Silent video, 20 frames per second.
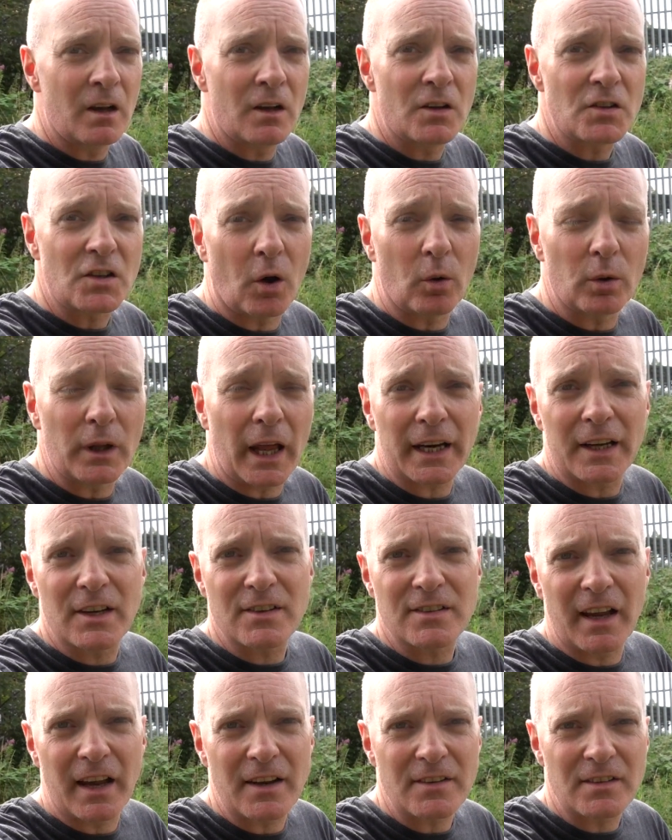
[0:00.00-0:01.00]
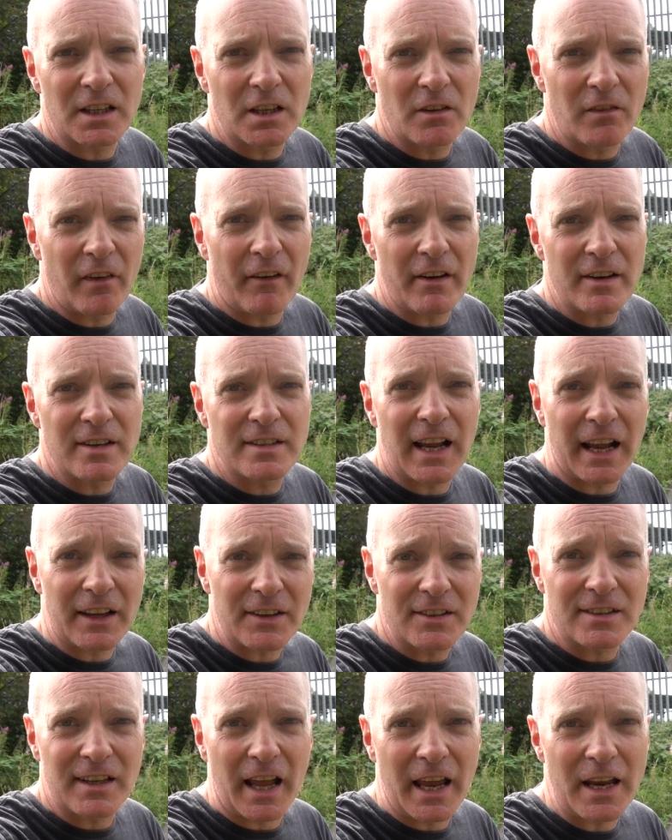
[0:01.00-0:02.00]
So like I say, it's in a very sad
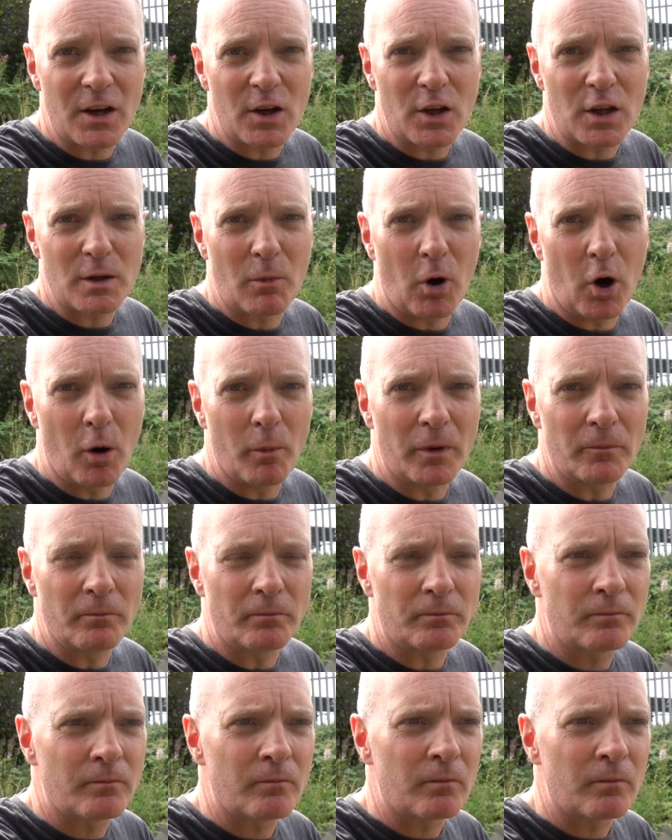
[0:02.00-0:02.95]
state at the moment.